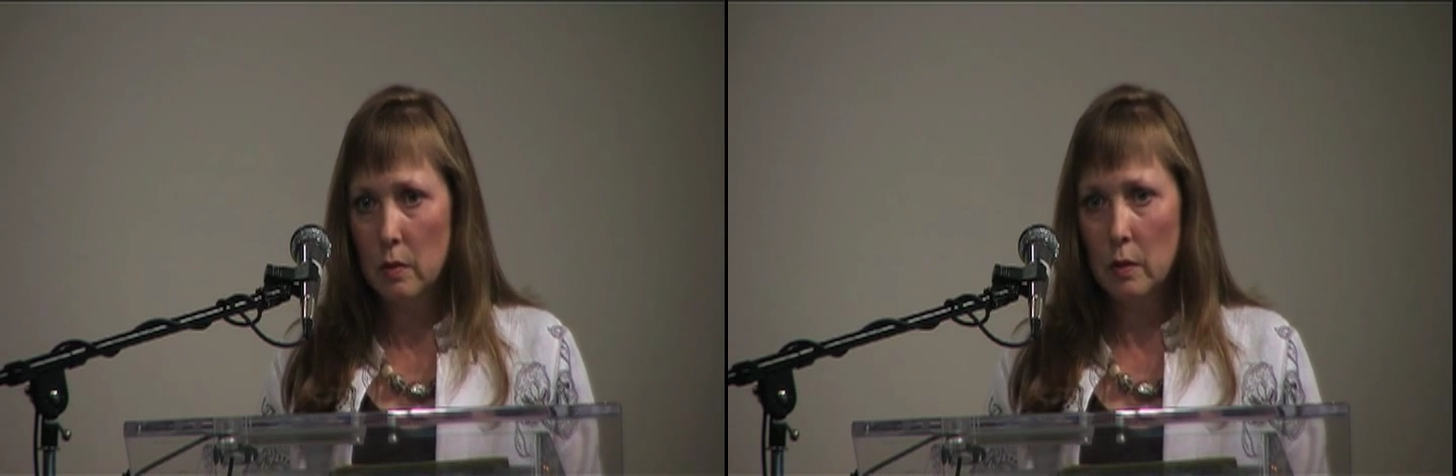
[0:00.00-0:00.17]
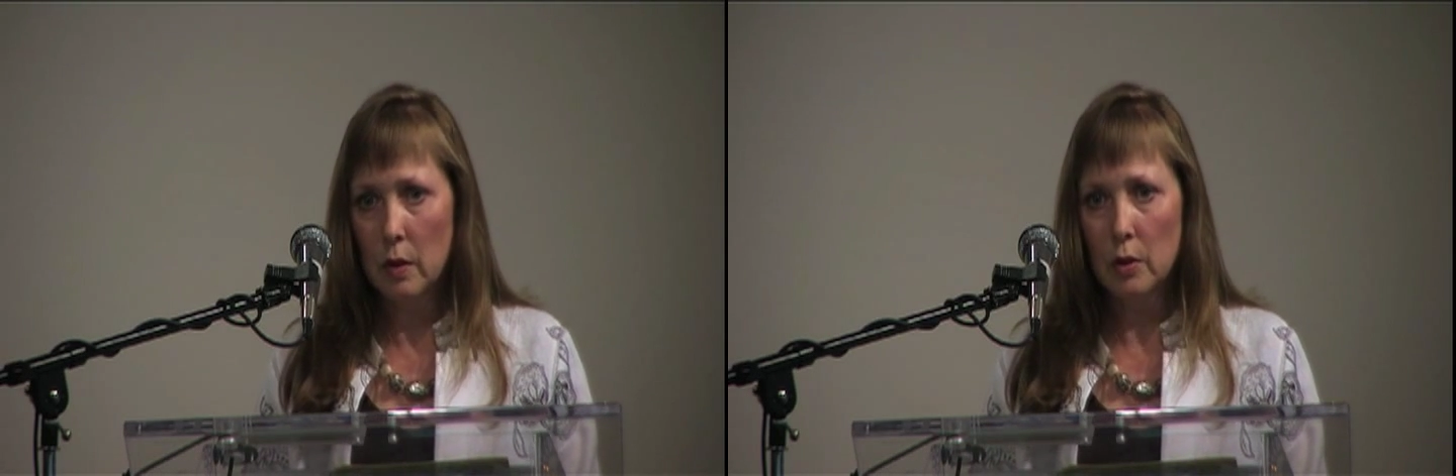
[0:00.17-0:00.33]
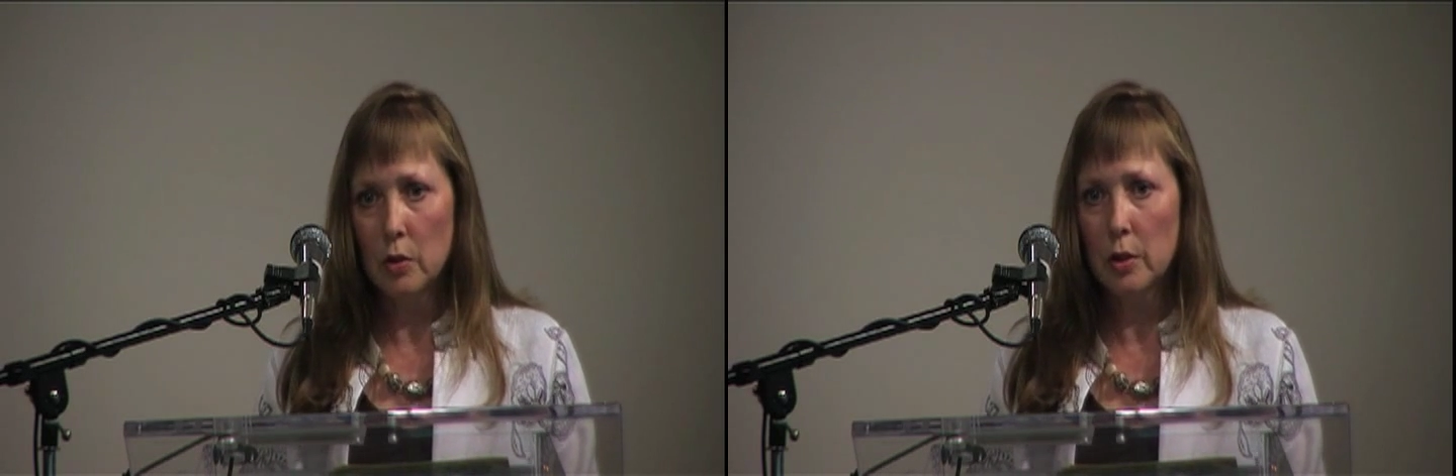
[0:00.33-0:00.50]

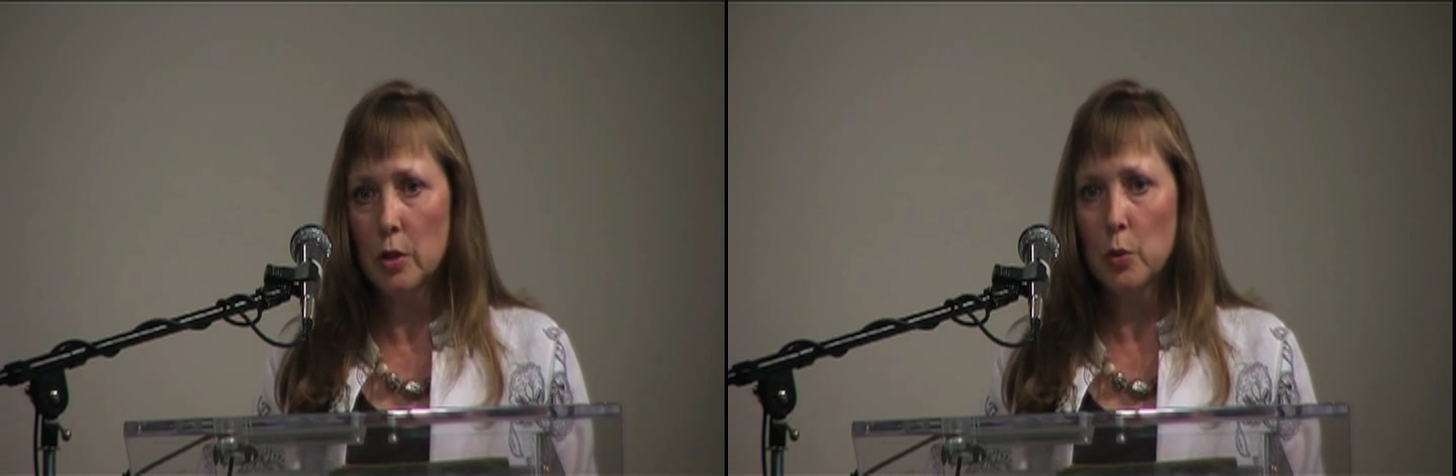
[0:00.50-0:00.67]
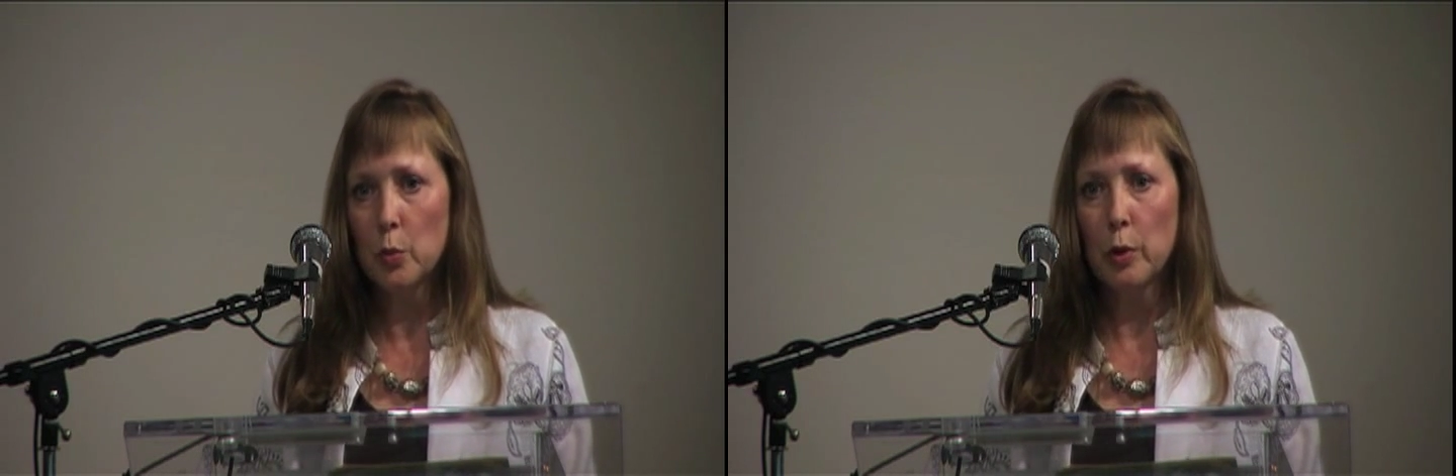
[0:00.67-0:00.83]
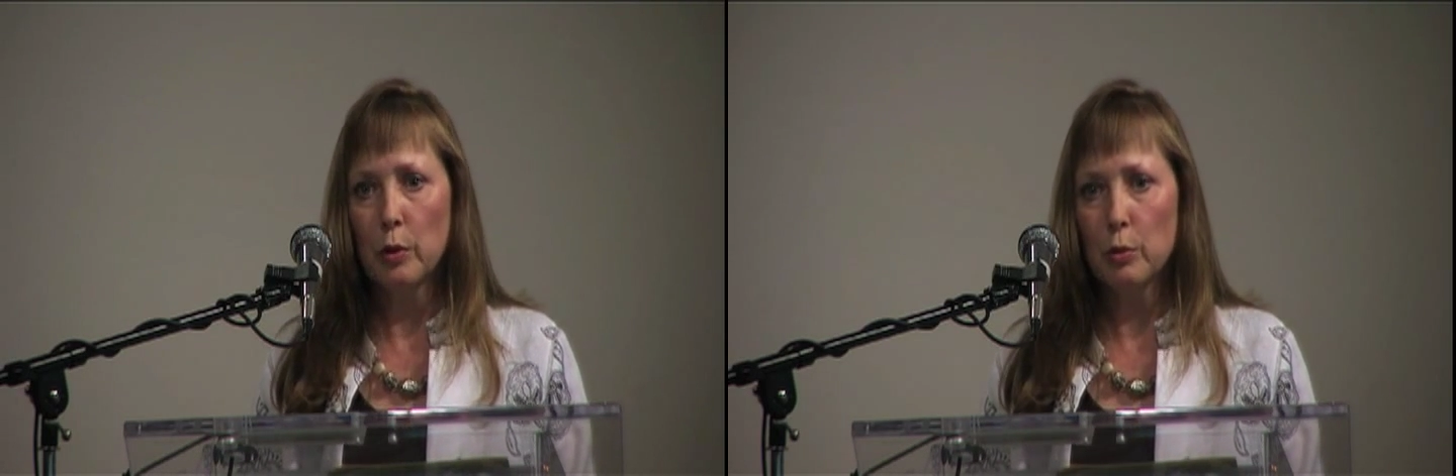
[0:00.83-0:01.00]
that
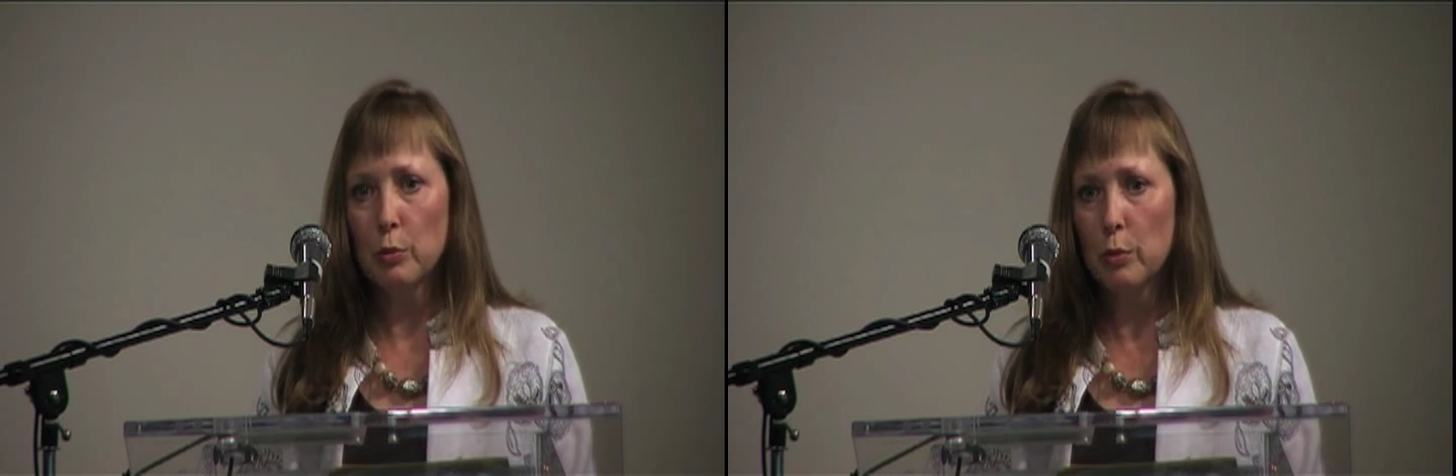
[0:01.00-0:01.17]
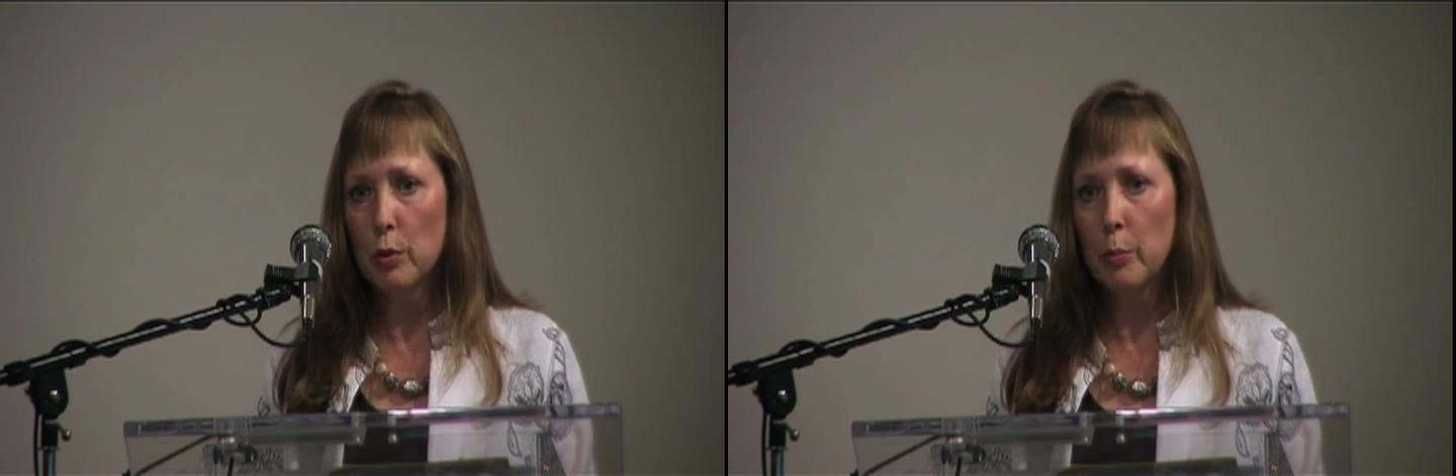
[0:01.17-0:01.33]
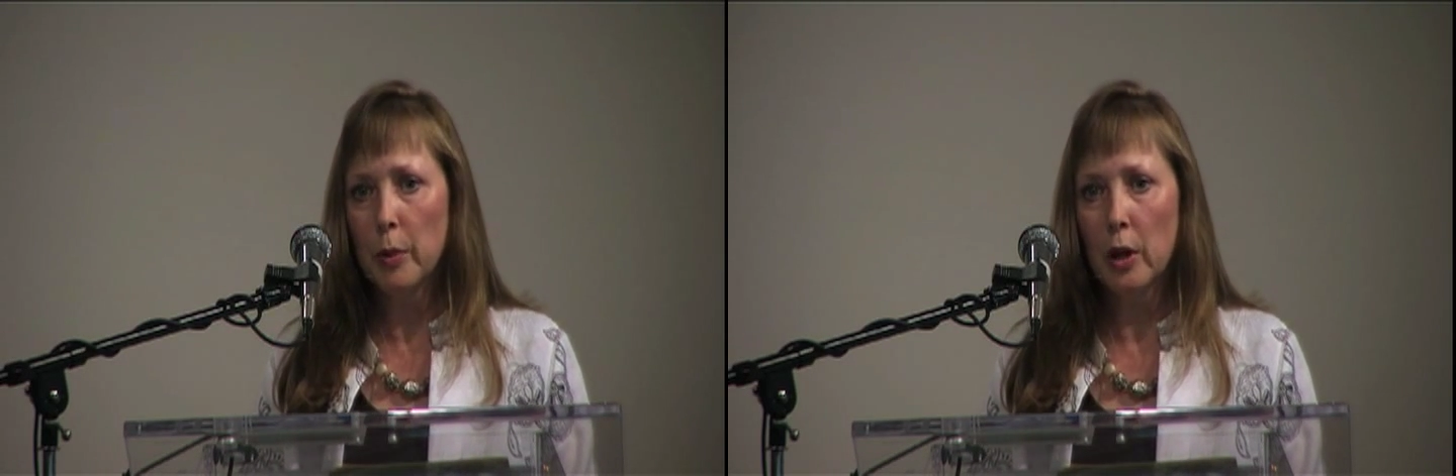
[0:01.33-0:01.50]
just went
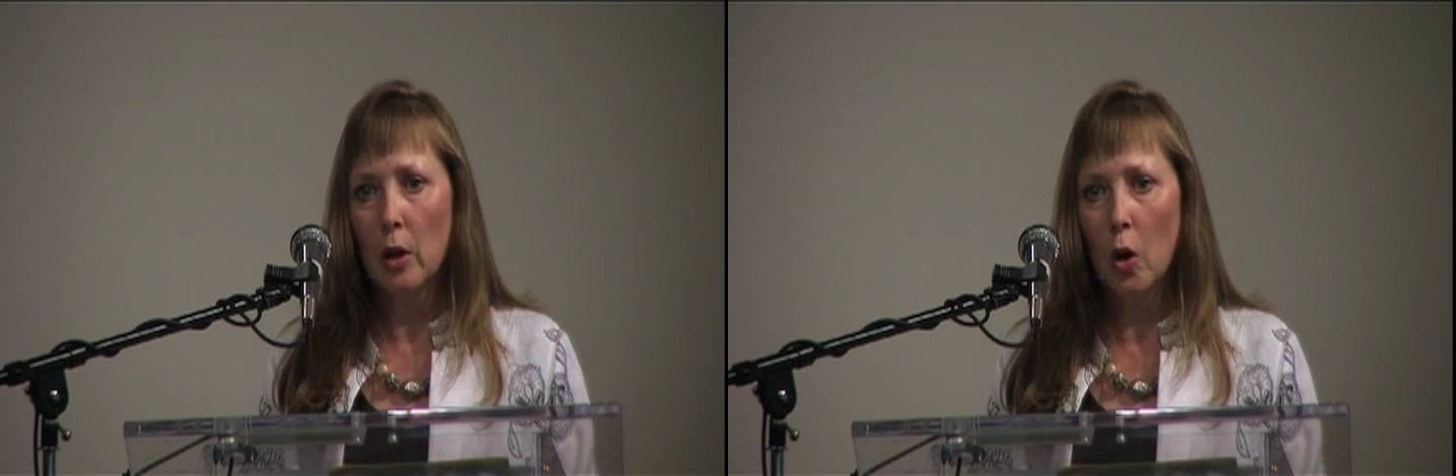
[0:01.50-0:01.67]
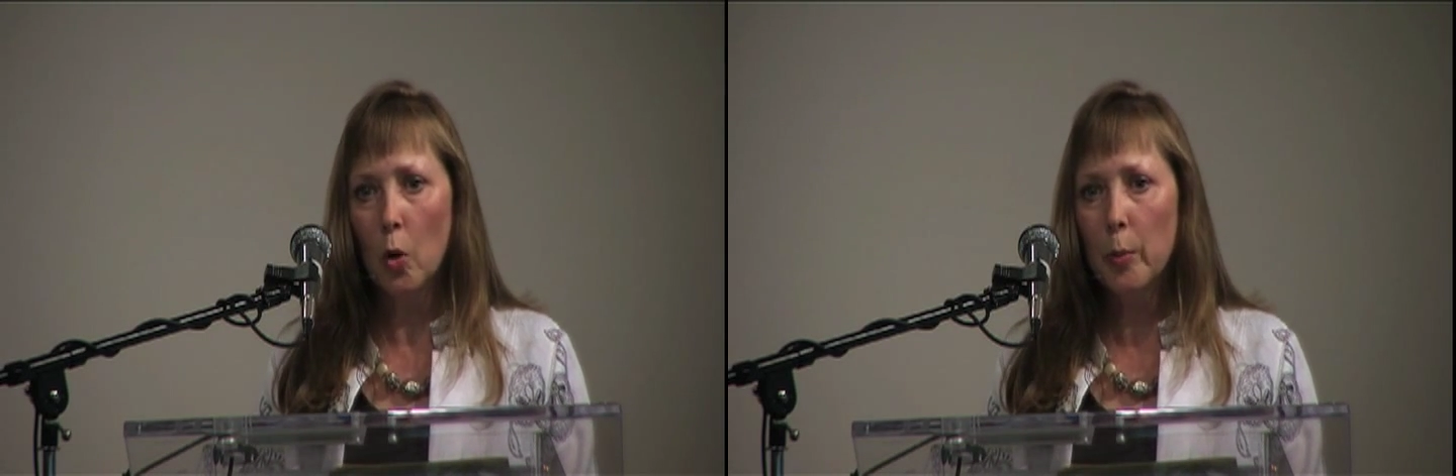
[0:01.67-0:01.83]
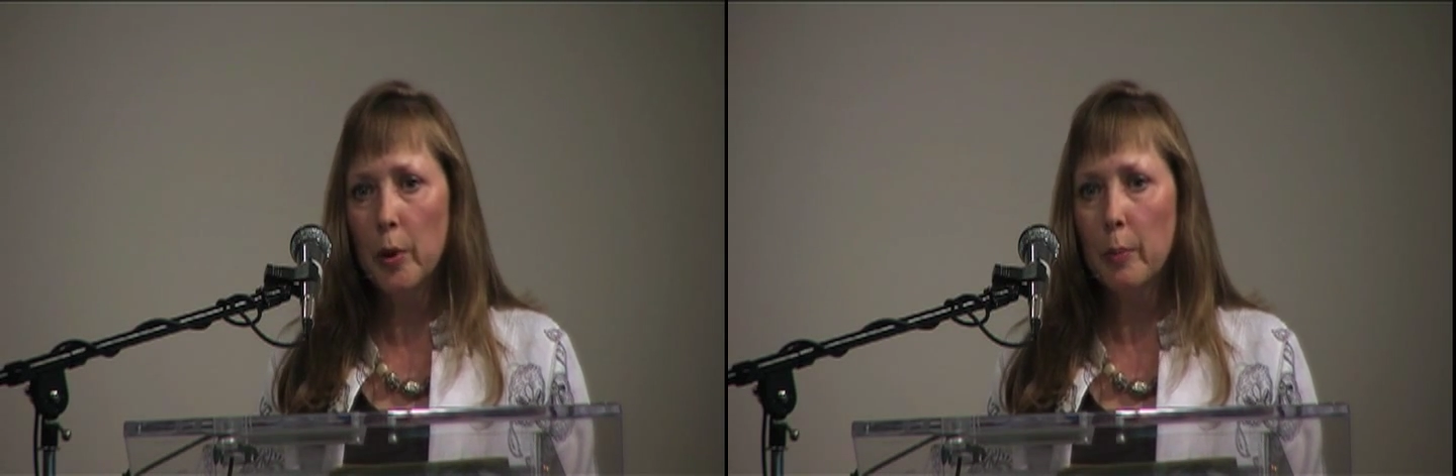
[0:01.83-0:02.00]
through me,
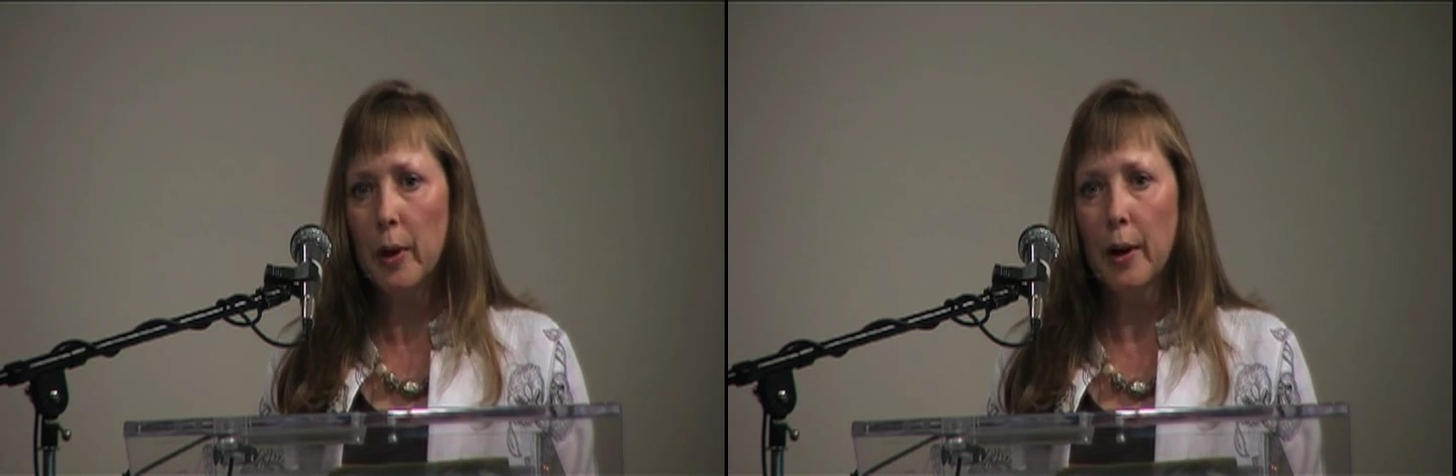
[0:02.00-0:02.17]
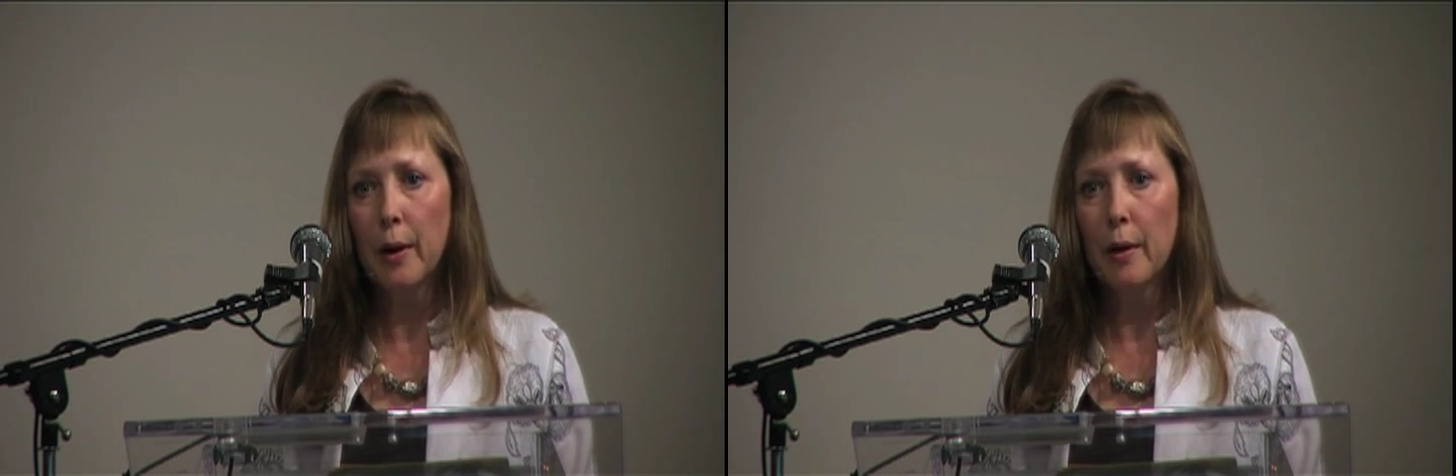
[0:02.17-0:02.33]
opened my